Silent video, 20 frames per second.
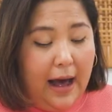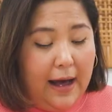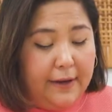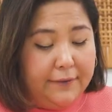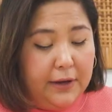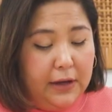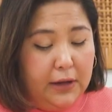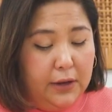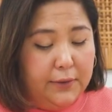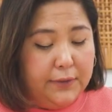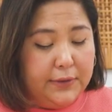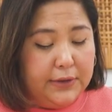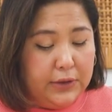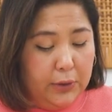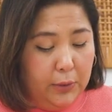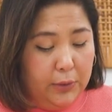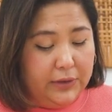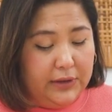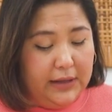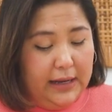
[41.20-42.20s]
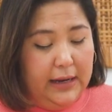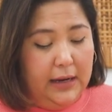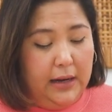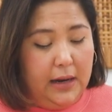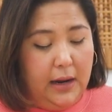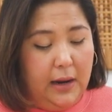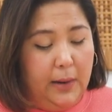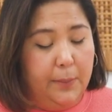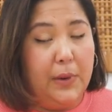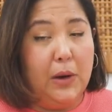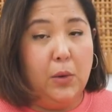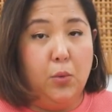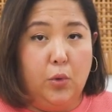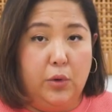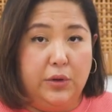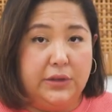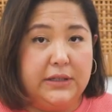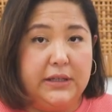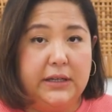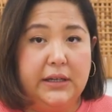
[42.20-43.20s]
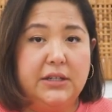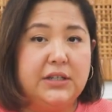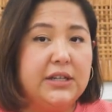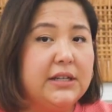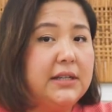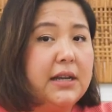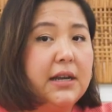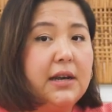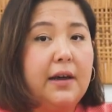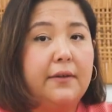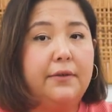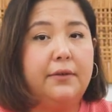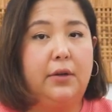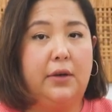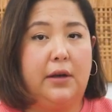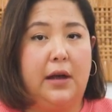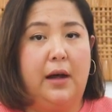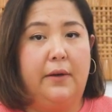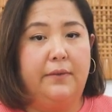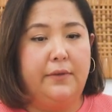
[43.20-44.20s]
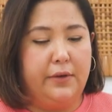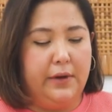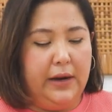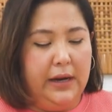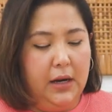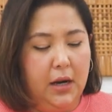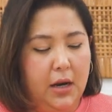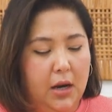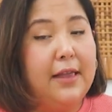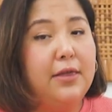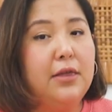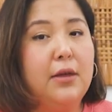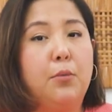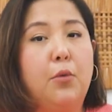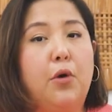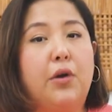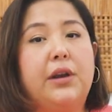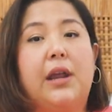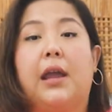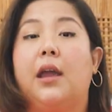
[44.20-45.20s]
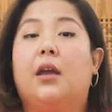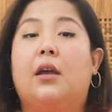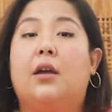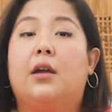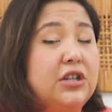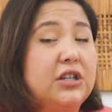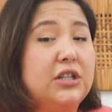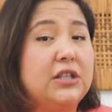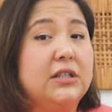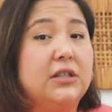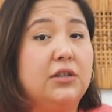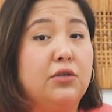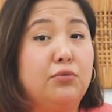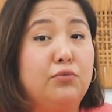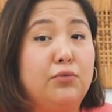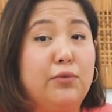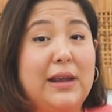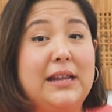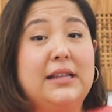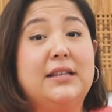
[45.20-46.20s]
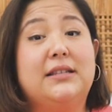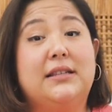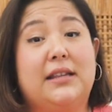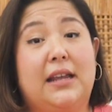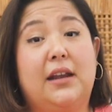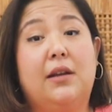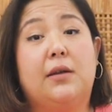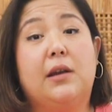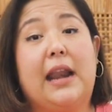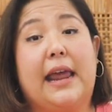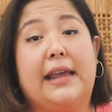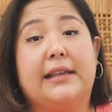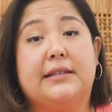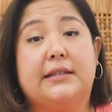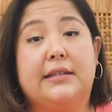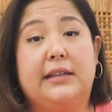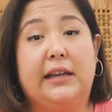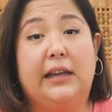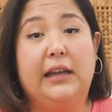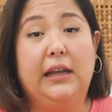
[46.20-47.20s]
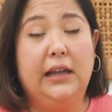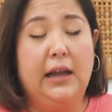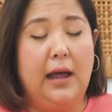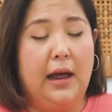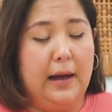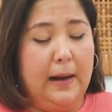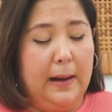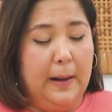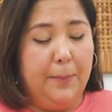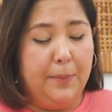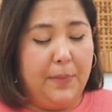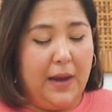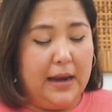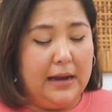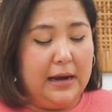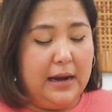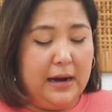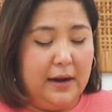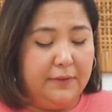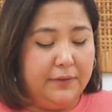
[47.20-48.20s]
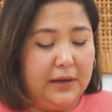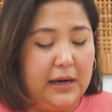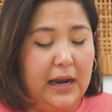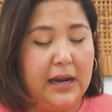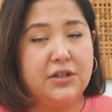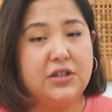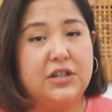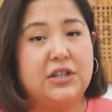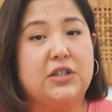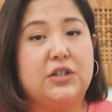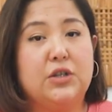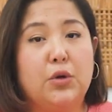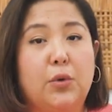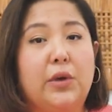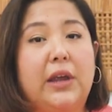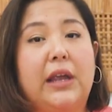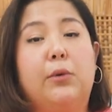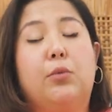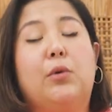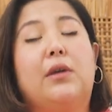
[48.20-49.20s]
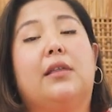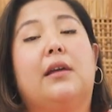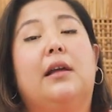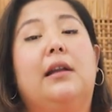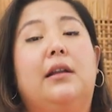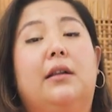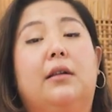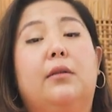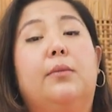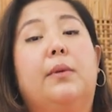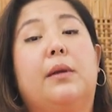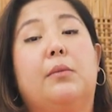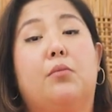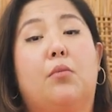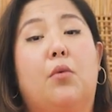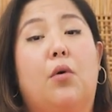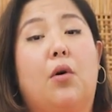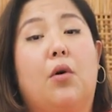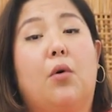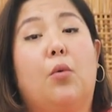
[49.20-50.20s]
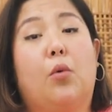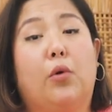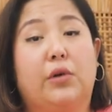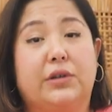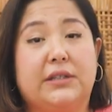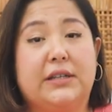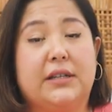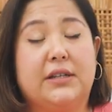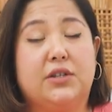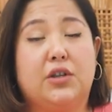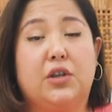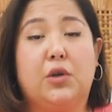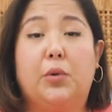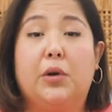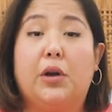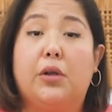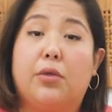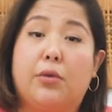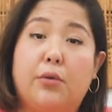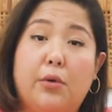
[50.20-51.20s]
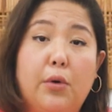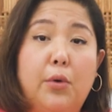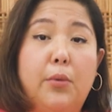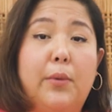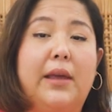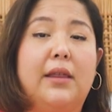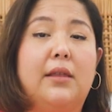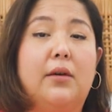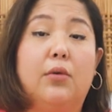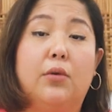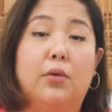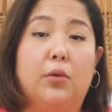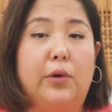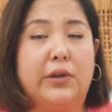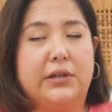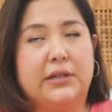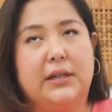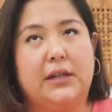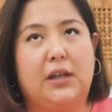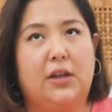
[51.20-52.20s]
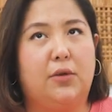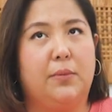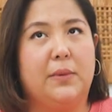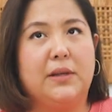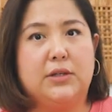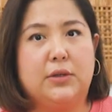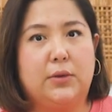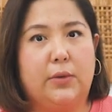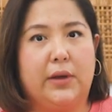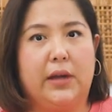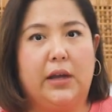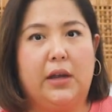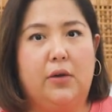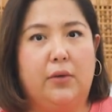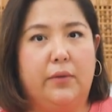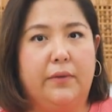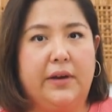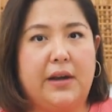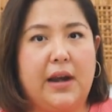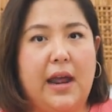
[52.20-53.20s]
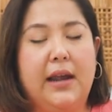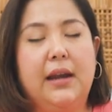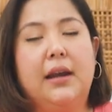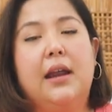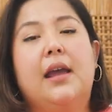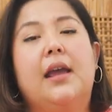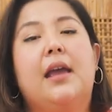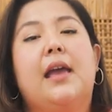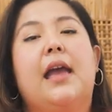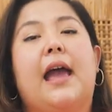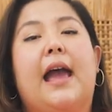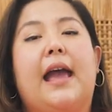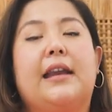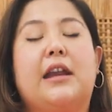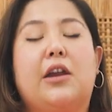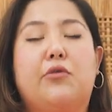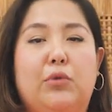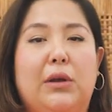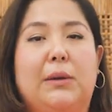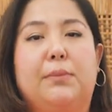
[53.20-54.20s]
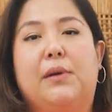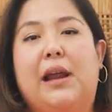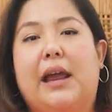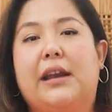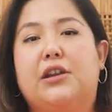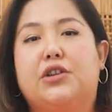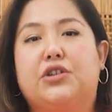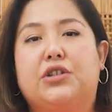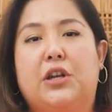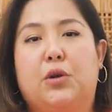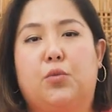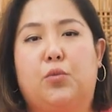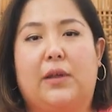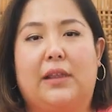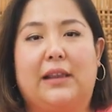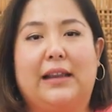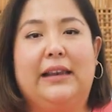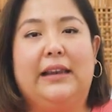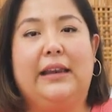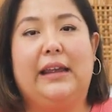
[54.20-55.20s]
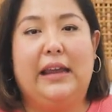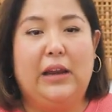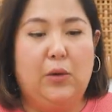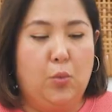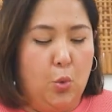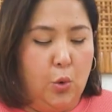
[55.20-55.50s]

after you've soaked it in water, just enough to cover it, in the morning just rinse it nicely, and then after that just soak it with a little bit more water. So you want to throw away the old water that you've been soaking in overnight and then replenish it with clean